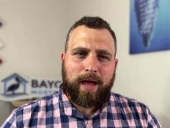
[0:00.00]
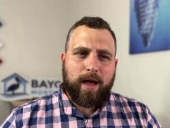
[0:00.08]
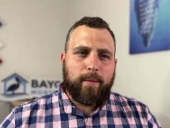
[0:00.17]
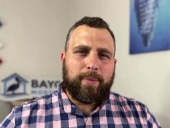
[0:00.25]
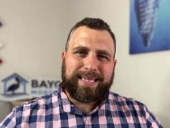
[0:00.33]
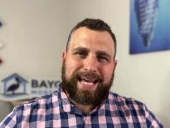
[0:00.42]

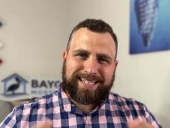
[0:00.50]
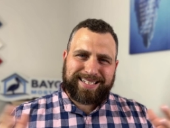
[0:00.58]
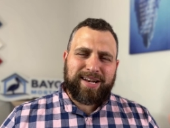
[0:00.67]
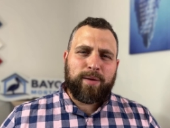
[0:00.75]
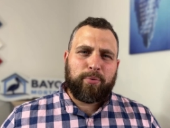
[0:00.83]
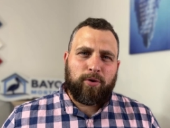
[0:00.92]
But that's
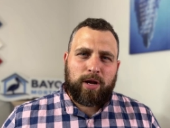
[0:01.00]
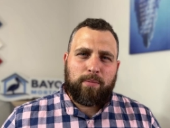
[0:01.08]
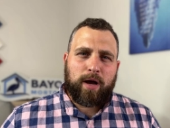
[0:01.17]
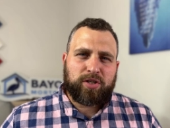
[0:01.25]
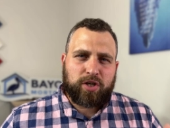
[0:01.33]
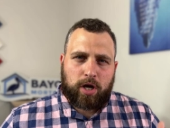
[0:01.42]
going to pretty
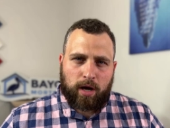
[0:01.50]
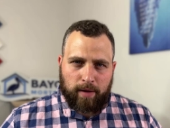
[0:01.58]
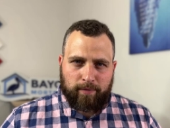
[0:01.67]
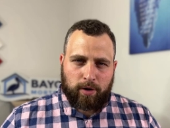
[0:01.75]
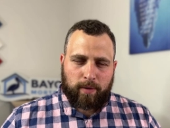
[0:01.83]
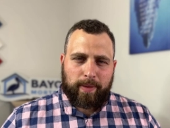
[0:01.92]
much
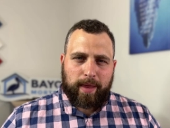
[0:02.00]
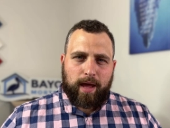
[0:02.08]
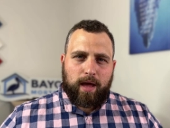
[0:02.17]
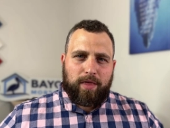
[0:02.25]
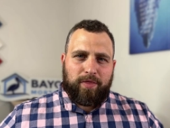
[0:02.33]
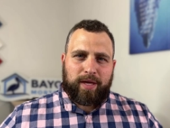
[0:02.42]
cover
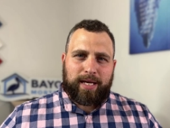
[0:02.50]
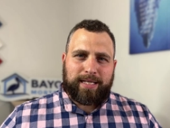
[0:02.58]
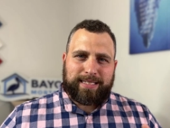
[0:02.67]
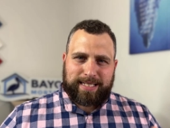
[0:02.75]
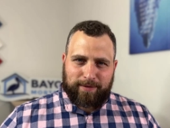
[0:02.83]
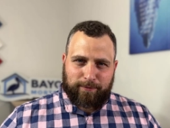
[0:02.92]
the
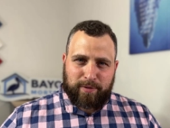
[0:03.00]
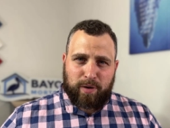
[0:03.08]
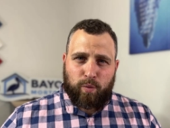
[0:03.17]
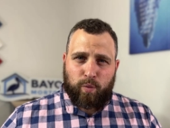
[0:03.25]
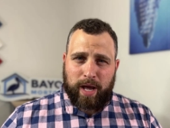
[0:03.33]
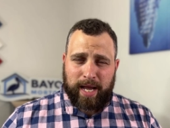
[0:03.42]
different
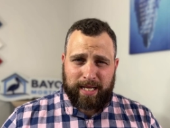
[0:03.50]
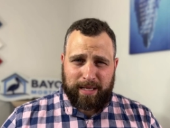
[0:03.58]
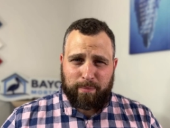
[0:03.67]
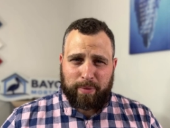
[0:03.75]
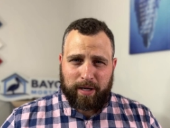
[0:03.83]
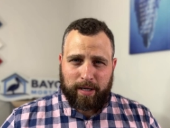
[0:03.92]

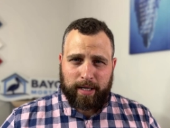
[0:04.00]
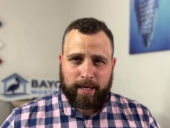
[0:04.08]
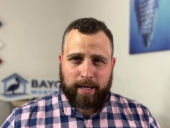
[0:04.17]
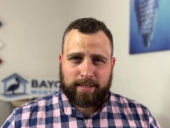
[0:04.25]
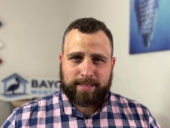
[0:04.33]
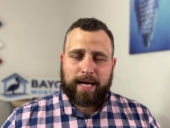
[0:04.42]
waiting
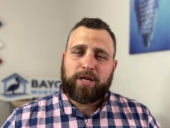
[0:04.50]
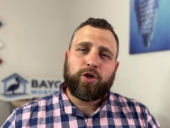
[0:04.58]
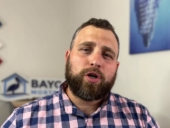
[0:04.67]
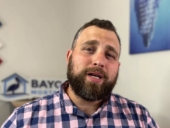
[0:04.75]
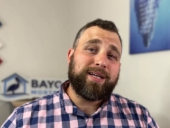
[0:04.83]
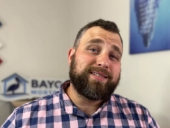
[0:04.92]
periods that you're
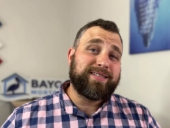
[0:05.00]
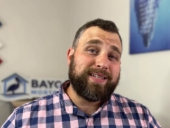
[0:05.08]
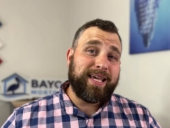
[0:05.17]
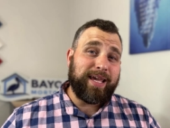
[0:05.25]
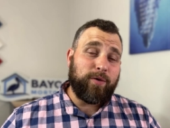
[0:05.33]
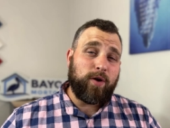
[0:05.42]
going to
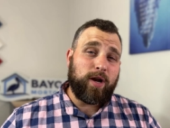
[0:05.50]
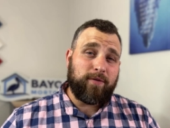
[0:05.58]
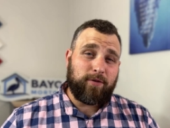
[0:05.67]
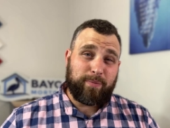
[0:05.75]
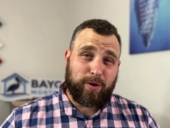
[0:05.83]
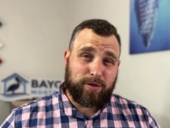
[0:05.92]
see whenever
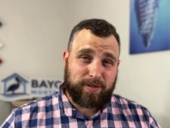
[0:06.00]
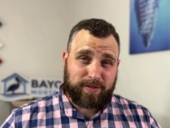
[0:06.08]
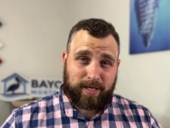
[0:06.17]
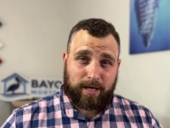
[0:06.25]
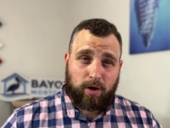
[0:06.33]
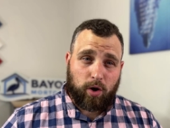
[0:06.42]

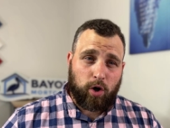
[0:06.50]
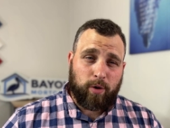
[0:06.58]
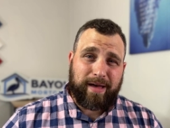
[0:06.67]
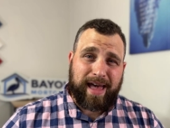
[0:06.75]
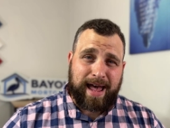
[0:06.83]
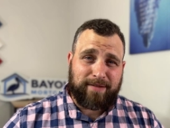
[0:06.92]
purchasing a
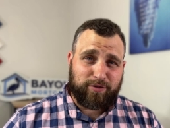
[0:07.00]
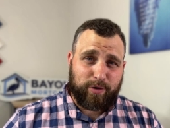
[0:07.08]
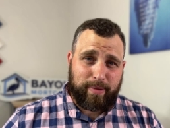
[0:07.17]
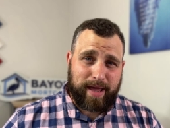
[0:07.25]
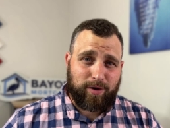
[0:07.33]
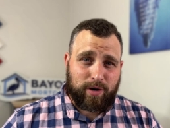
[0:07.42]
home after
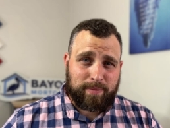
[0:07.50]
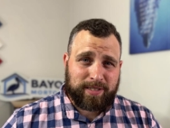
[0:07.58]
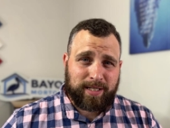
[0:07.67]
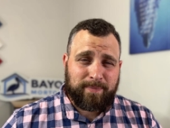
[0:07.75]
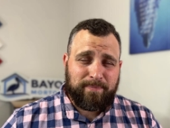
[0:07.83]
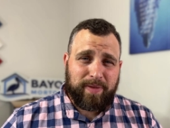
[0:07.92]

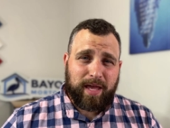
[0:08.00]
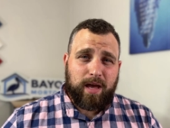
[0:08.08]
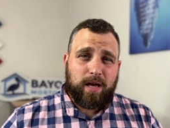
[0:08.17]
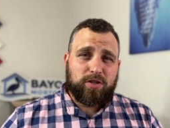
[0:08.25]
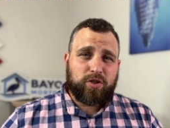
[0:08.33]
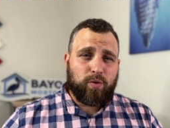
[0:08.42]
bankruptcy.
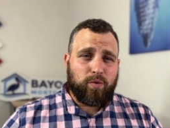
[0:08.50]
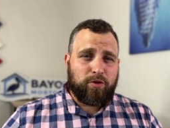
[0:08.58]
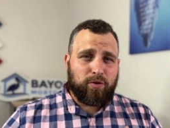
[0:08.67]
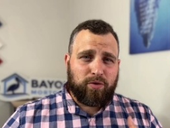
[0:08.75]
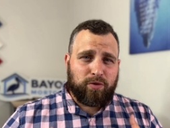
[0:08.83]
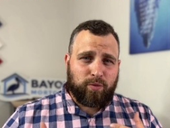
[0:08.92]
So
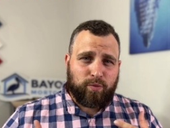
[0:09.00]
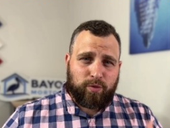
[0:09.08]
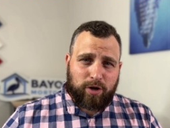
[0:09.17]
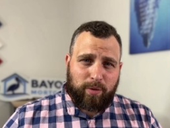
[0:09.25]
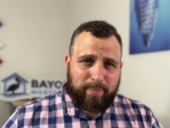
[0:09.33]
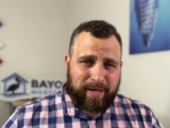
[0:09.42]
the the
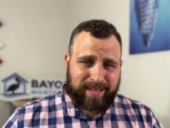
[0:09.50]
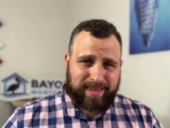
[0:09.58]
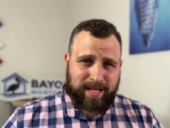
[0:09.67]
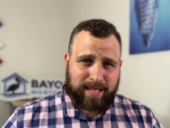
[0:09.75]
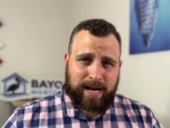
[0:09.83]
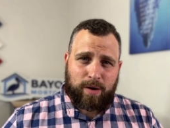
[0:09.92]
real big
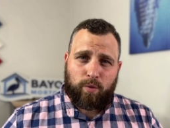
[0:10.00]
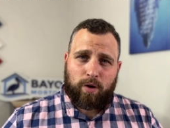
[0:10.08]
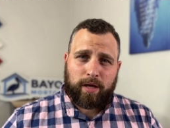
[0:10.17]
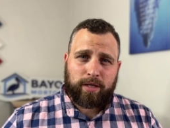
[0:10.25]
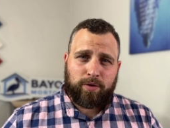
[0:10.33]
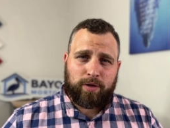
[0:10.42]
thing that I
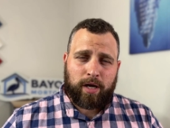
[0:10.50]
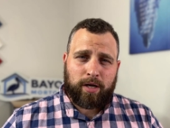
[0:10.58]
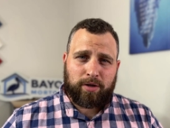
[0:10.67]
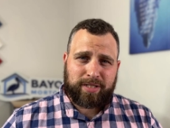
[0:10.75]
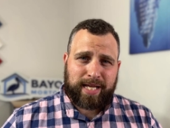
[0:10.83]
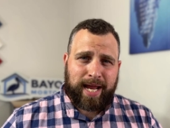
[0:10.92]
want you to
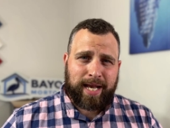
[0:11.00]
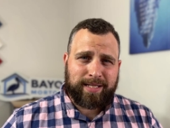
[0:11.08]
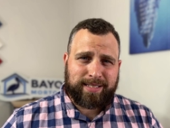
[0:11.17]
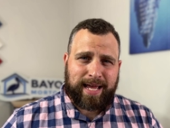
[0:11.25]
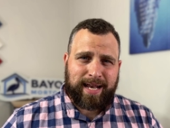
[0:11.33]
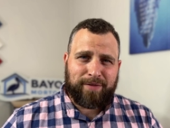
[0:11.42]
understand is
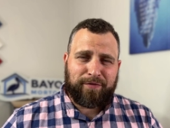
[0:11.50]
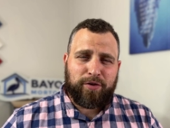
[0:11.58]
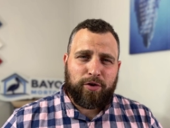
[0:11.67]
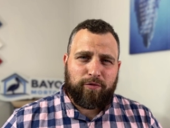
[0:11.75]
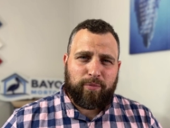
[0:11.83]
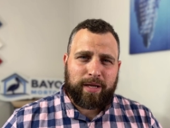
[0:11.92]
that if
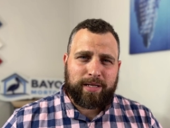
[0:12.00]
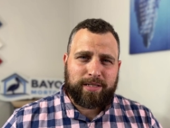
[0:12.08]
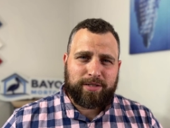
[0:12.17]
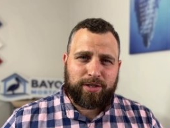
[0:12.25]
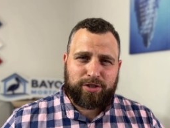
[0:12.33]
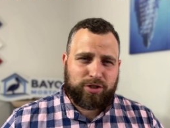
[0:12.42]
you've been
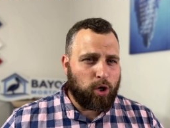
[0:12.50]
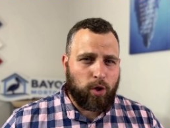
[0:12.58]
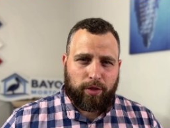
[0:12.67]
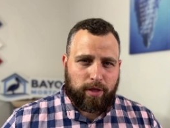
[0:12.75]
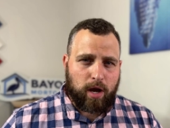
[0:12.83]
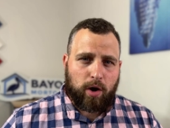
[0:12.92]

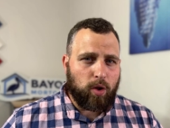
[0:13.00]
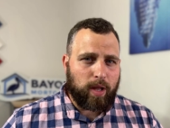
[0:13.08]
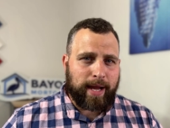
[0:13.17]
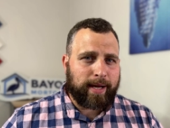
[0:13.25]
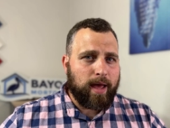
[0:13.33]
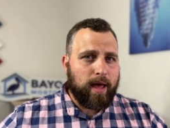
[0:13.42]
told no like